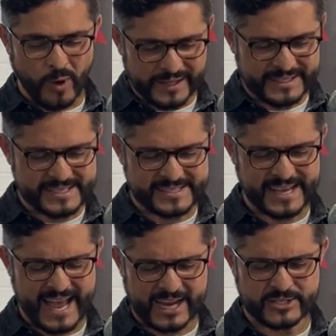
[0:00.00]
But what
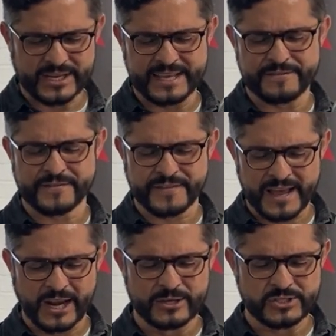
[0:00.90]
does actually
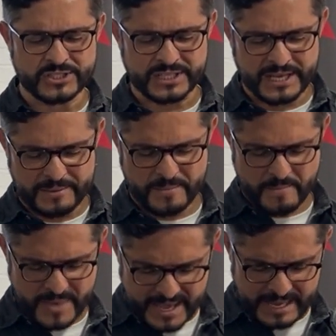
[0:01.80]

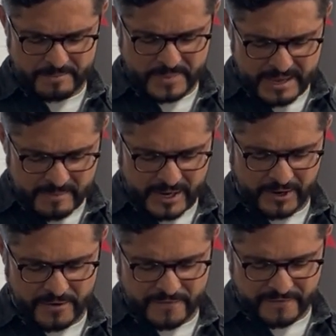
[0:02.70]
fellowship mean?
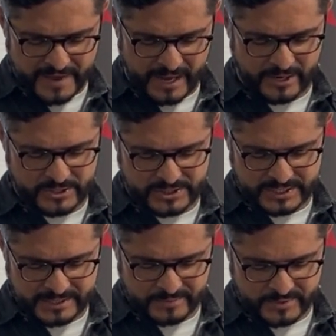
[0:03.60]
Biblical
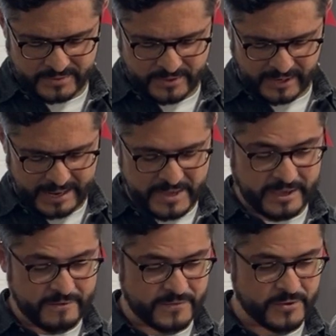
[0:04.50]
fellowship. Well, let
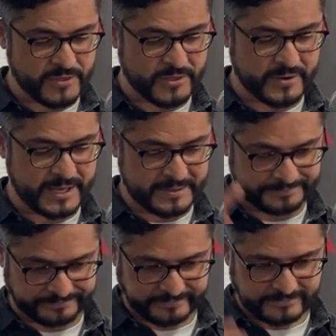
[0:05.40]
me give you
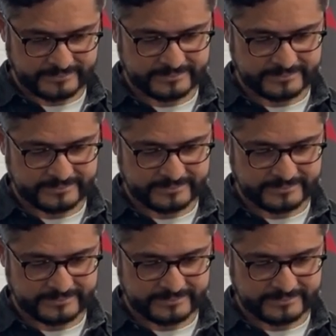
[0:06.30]
three